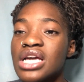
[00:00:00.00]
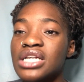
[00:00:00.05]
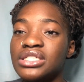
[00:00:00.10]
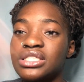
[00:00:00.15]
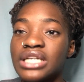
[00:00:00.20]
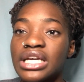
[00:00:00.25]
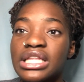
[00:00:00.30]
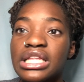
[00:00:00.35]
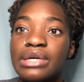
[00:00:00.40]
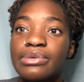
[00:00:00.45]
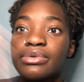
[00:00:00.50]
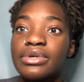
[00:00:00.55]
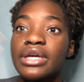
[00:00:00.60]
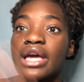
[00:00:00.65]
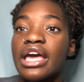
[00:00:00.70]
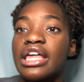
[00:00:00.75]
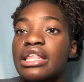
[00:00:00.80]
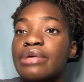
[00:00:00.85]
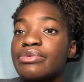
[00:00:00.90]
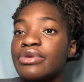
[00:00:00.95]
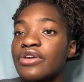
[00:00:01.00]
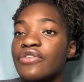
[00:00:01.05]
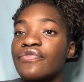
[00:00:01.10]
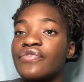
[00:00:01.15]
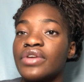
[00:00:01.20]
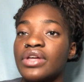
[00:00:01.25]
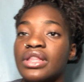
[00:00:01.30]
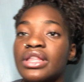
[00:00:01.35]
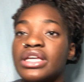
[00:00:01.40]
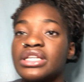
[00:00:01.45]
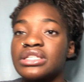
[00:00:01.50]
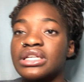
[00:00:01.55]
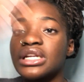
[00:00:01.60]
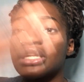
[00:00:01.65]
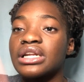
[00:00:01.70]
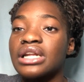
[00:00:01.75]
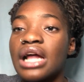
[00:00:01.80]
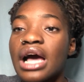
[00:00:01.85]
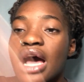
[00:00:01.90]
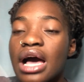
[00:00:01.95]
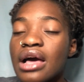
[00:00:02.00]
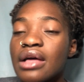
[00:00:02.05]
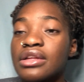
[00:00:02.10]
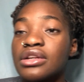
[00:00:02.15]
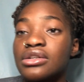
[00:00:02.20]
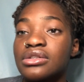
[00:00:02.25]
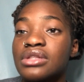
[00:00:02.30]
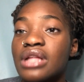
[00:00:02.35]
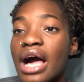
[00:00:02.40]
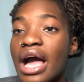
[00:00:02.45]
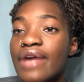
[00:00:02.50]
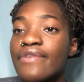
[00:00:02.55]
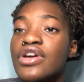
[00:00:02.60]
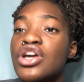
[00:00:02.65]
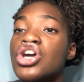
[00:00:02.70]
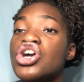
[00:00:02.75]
Caleb, your feelings, your life.